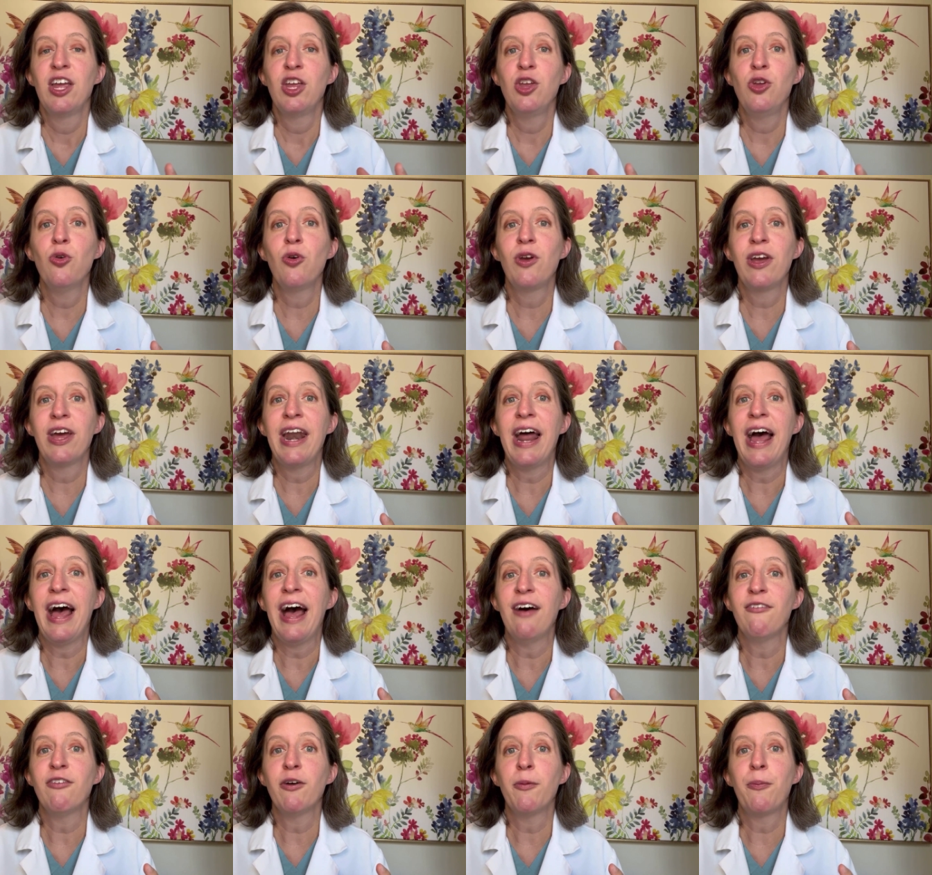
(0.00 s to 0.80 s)
You can
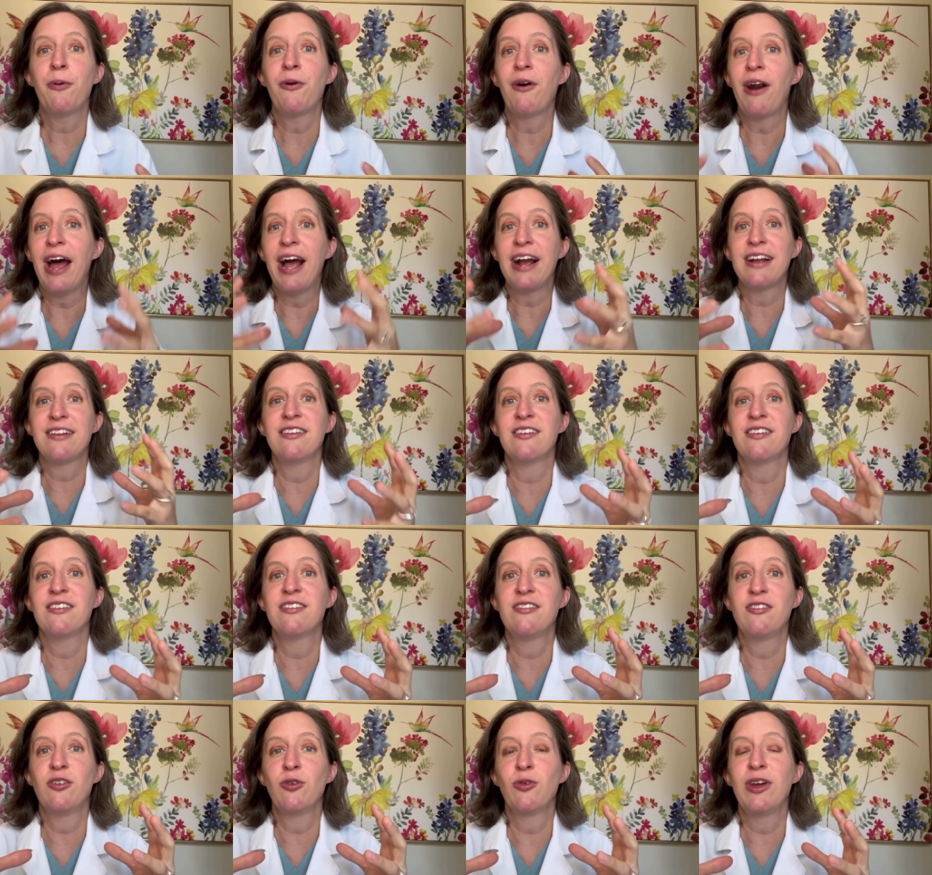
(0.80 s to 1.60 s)
have a
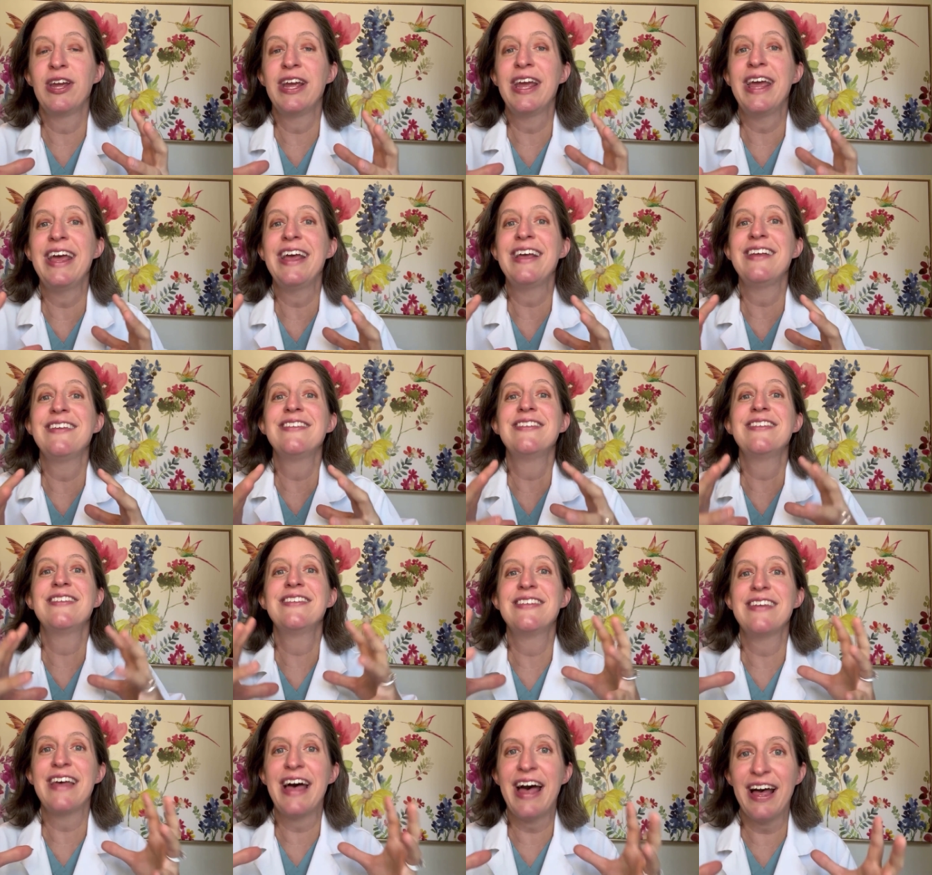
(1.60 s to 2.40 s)
practice doing
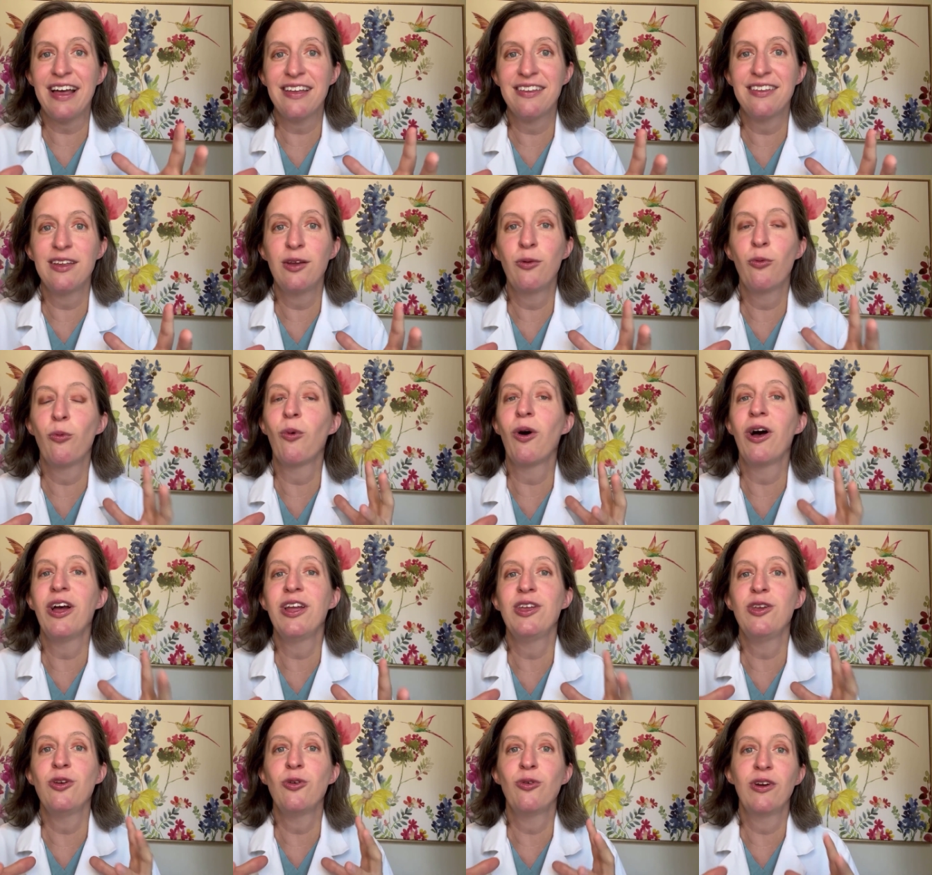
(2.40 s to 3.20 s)
exactly
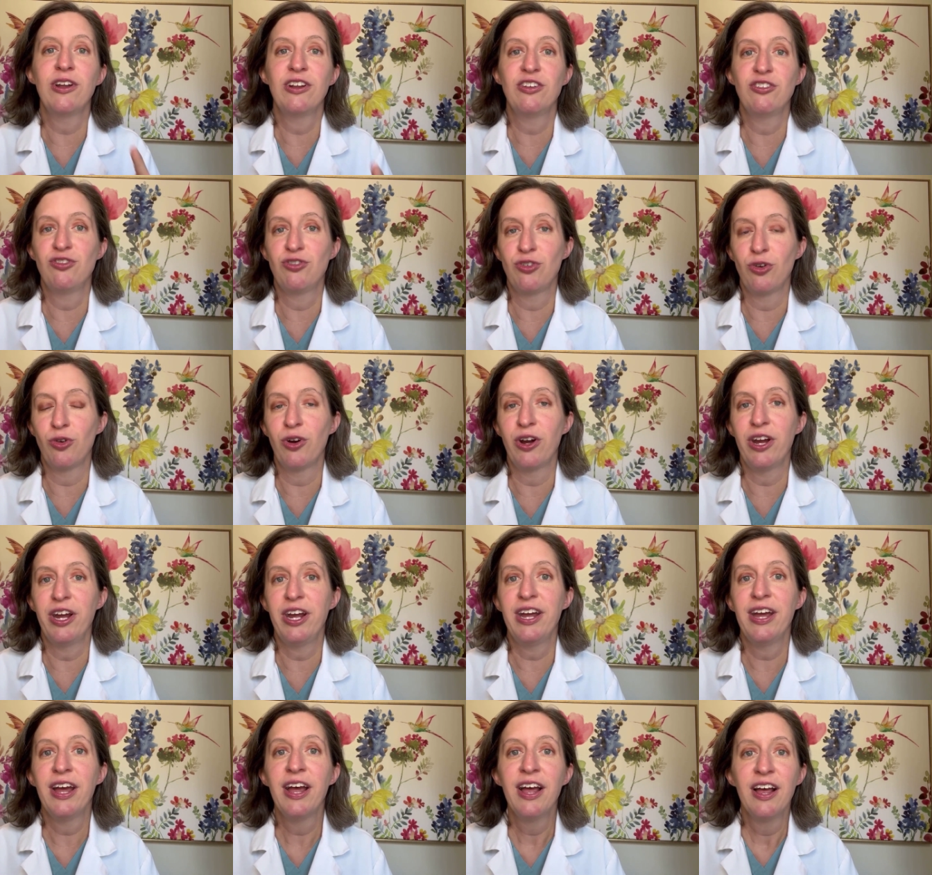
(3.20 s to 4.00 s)
what you
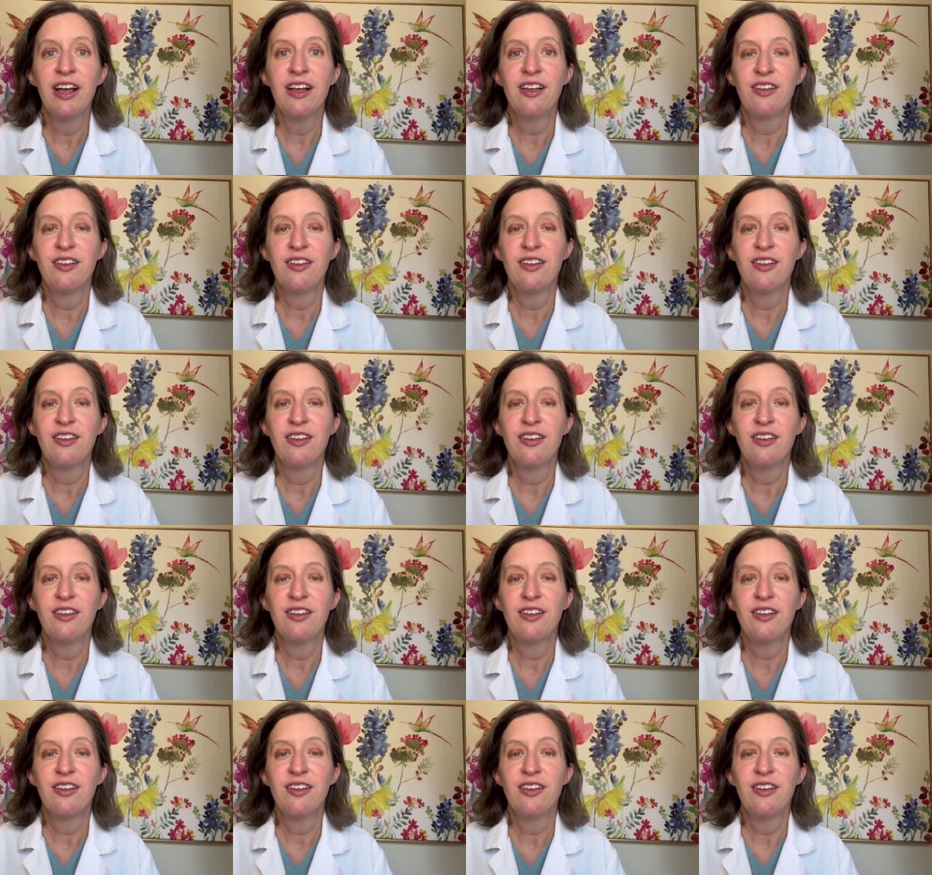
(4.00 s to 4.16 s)
enjoy.